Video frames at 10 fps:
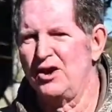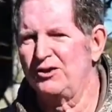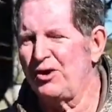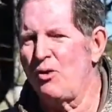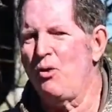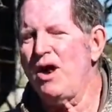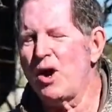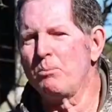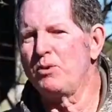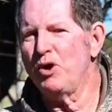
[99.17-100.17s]
So what
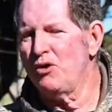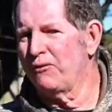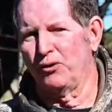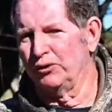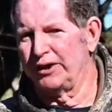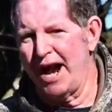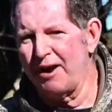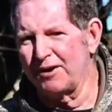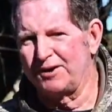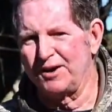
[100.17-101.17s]
a beautiful
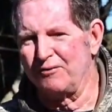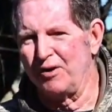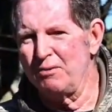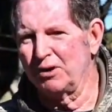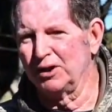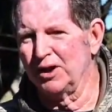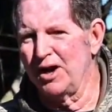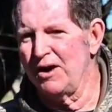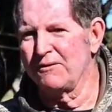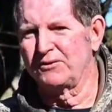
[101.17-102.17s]
narrative. We would
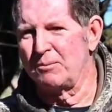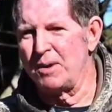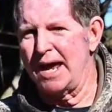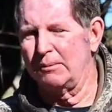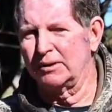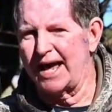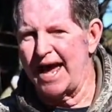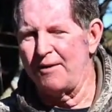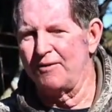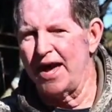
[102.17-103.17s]
love to be able to
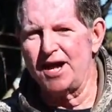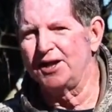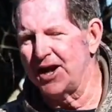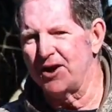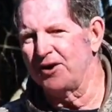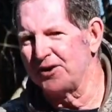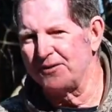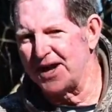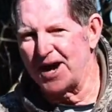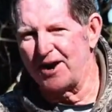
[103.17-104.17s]
have that
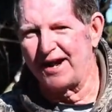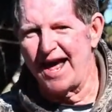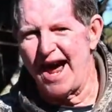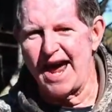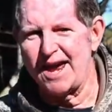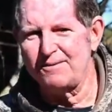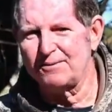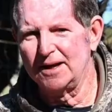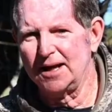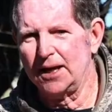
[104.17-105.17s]
narrative in our
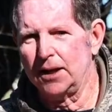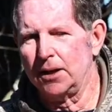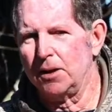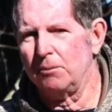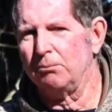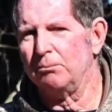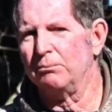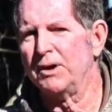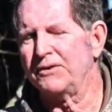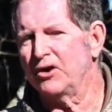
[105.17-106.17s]
life.
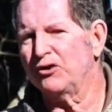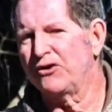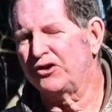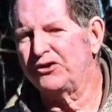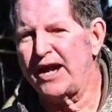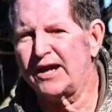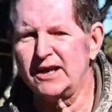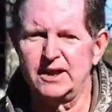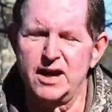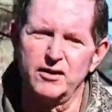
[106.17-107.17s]
But there's the
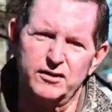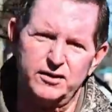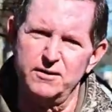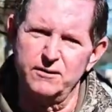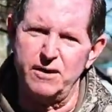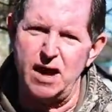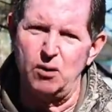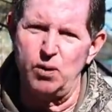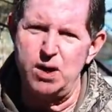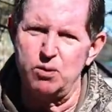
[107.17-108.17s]
second narrative
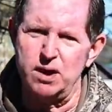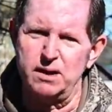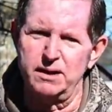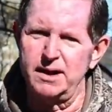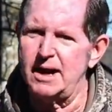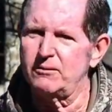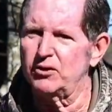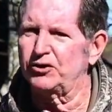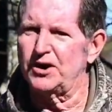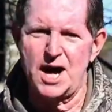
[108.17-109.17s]
that we would
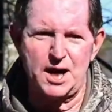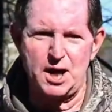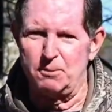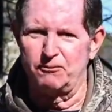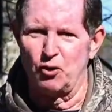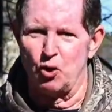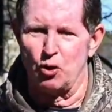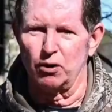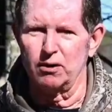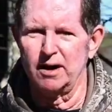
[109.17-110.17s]
never sign up
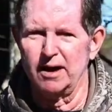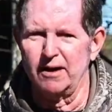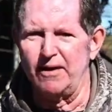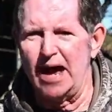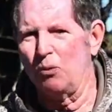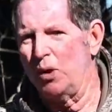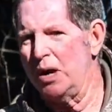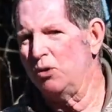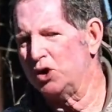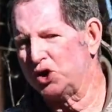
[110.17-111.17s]
for, that
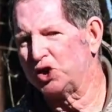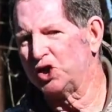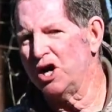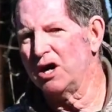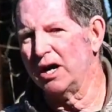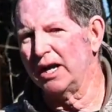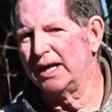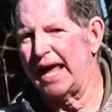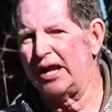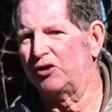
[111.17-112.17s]
we would
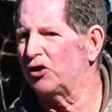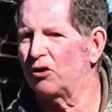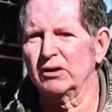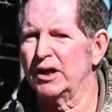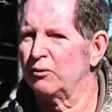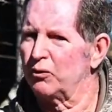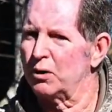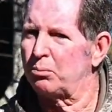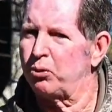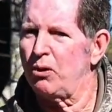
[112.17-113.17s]
shun and certainly
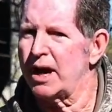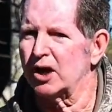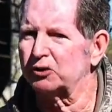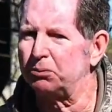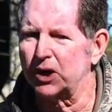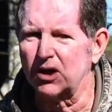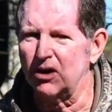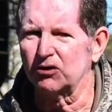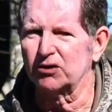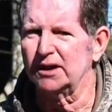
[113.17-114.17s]
repress
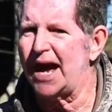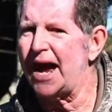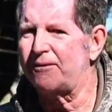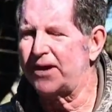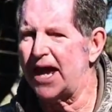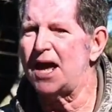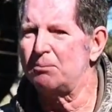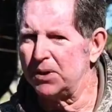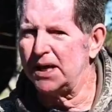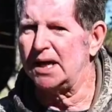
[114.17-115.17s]
because life
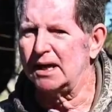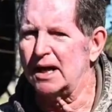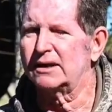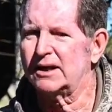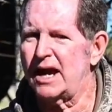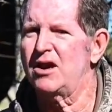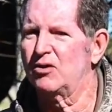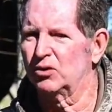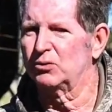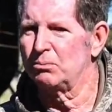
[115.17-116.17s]
can be a
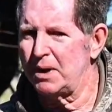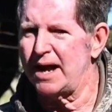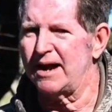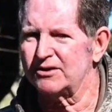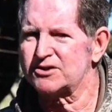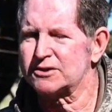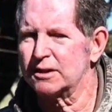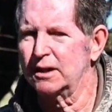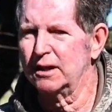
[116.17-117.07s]
tangled mess.